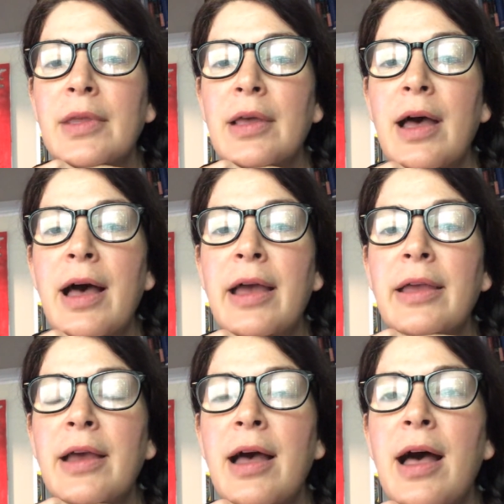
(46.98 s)

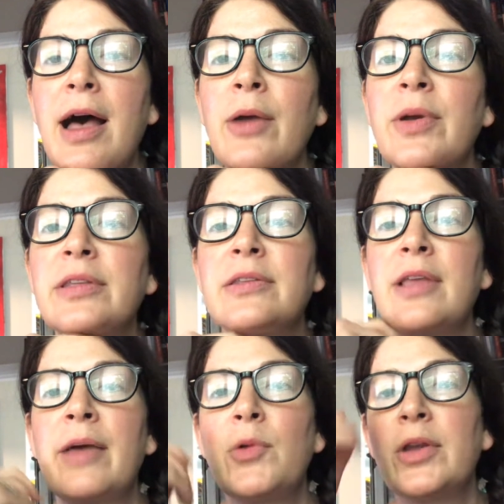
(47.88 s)

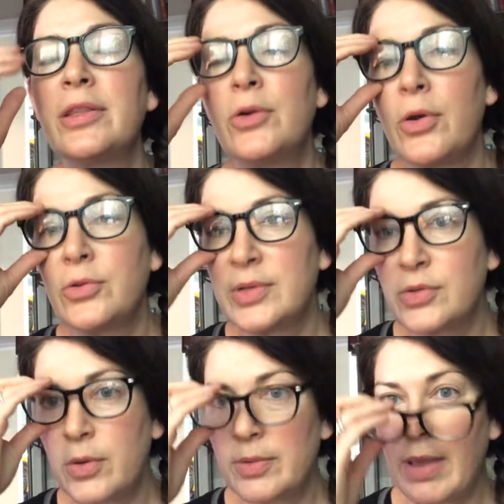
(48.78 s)
going to the grocery
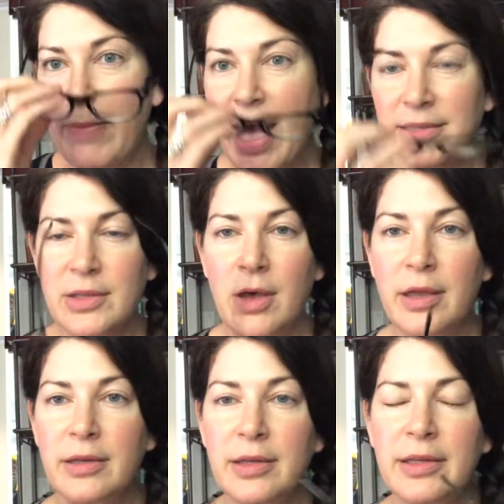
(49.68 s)
store with my mask
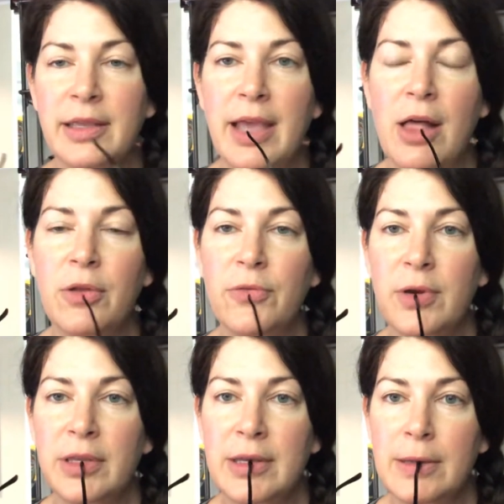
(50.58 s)
on in
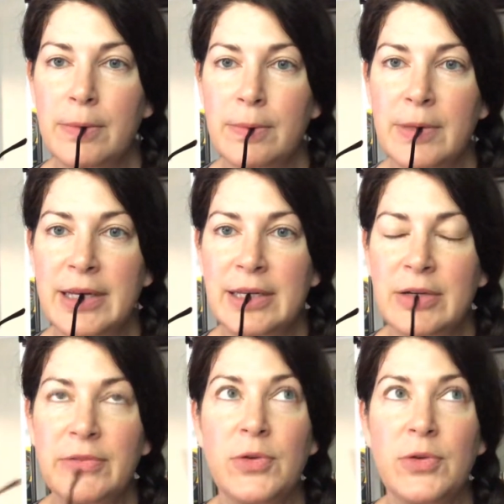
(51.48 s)
California right now.